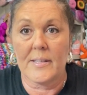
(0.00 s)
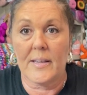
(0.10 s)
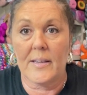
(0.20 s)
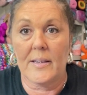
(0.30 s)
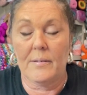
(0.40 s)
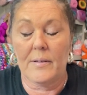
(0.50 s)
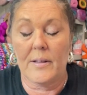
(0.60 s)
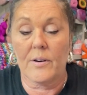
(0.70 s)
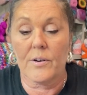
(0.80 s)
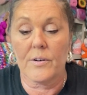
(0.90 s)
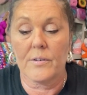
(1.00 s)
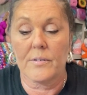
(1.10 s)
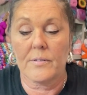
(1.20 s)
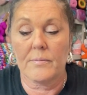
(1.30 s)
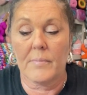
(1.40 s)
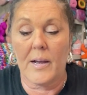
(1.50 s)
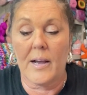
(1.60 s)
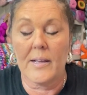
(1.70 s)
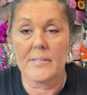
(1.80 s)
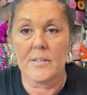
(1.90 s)
They it hurt my
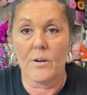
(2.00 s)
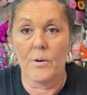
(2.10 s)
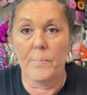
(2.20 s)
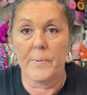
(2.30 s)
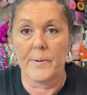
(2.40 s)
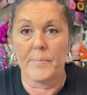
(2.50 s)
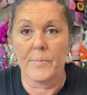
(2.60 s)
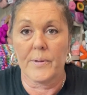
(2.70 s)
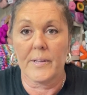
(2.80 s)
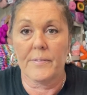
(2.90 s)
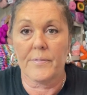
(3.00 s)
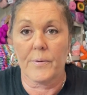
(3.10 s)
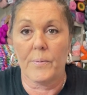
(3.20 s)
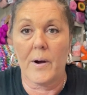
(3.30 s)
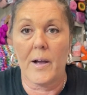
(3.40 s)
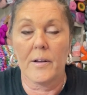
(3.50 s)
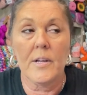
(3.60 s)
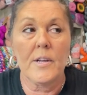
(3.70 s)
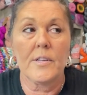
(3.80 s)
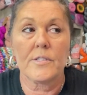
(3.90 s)
eyes to open them really for a while.
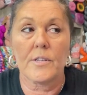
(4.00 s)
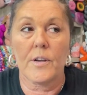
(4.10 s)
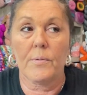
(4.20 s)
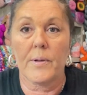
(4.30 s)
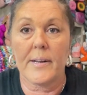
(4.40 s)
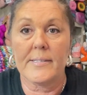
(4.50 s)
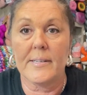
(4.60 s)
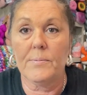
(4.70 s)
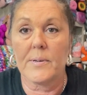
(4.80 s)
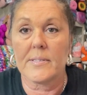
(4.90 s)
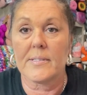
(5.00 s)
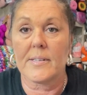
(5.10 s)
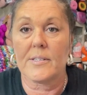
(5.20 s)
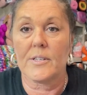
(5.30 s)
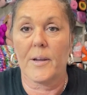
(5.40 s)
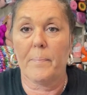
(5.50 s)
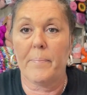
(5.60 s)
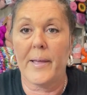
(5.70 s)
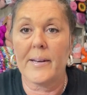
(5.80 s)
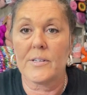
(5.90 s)
So what I did was is I took
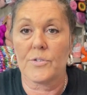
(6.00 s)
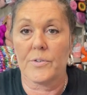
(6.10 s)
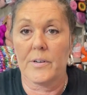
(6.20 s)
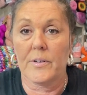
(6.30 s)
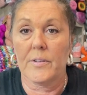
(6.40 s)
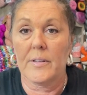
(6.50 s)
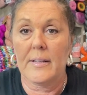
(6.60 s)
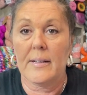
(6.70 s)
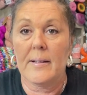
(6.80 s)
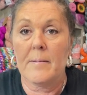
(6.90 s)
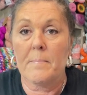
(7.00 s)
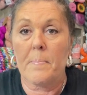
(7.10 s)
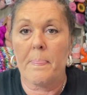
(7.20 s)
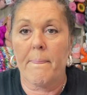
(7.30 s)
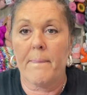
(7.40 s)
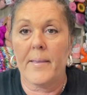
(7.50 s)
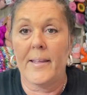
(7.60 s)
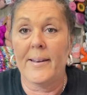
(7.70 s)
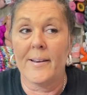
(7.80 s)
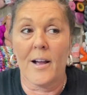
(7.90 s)
Benadryl
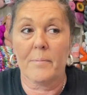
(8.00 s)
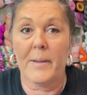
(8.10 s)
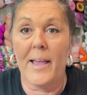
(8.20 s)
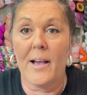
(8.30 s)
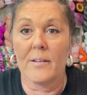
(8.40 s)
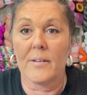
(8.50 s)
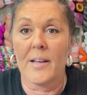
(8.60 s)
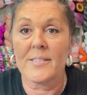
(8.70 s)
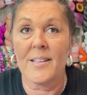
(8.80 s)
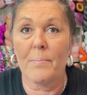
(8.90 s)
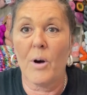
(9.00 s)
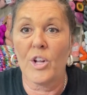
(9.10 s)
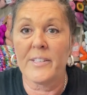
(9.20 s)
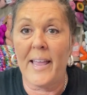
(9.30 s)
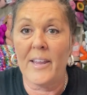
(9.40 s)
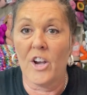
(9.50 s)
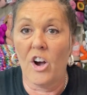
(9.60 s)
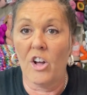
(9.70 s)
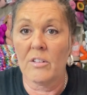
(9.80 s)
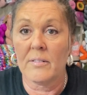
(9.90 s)
and it knocked me out. I slept all day,
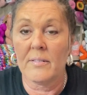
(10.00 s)
y'all.